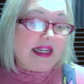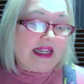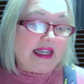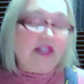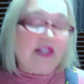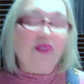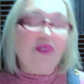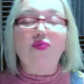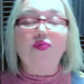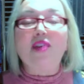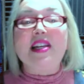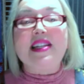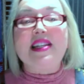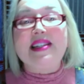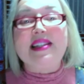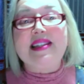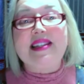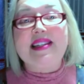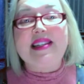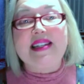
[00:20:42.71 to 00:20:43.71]
is
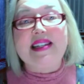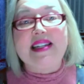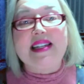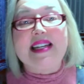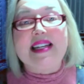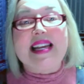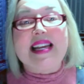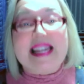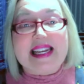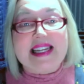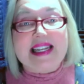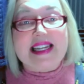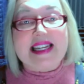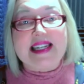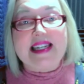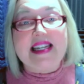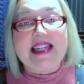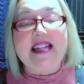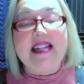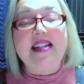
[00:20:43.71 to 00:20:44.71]
written
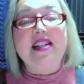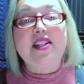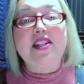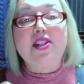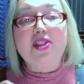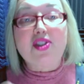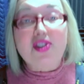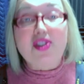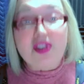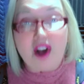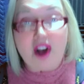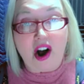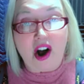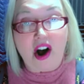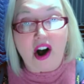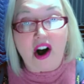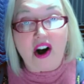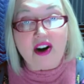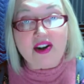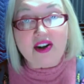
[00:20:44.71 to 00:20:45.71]
in
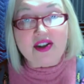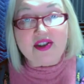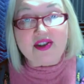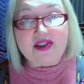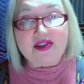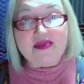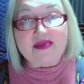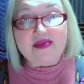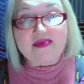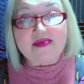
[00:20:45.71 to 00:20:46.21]
songs.